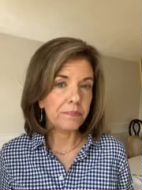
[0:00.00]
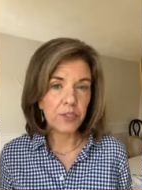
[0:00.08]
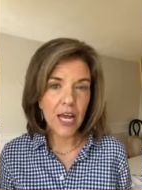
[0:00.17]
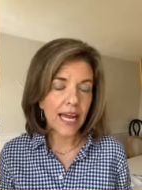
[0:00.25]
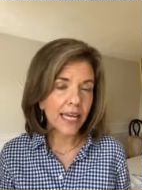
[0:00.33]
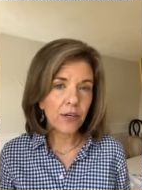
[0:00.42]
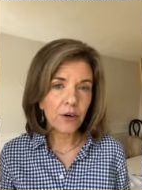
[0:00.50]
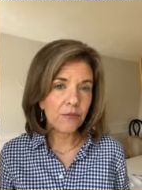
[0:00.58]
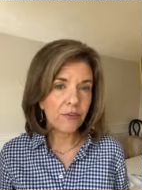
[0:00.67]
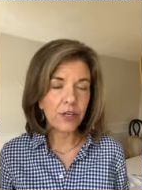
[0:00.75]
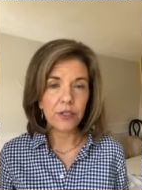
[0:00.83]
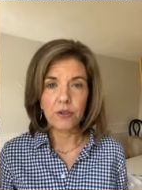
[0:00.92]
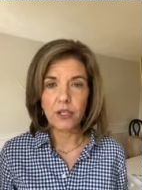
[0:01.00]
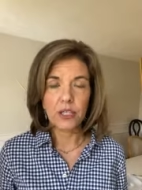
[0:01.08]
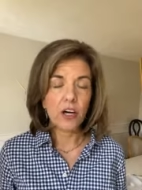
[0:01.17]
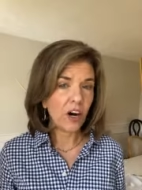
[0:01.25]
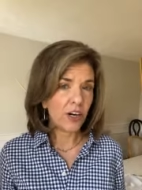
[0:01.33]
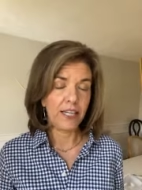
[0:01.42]
jacket over it or a
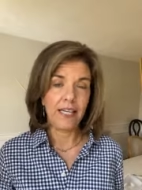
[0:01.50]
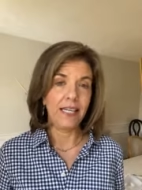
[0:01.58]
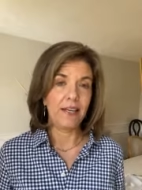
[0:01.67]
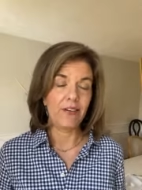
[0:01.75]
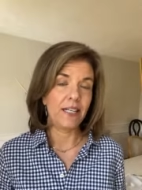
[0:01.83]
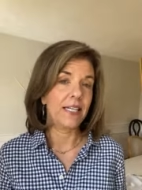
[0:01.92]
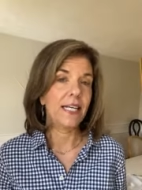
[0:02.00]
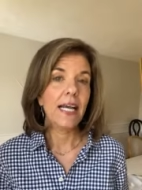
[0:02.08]
cardigan even.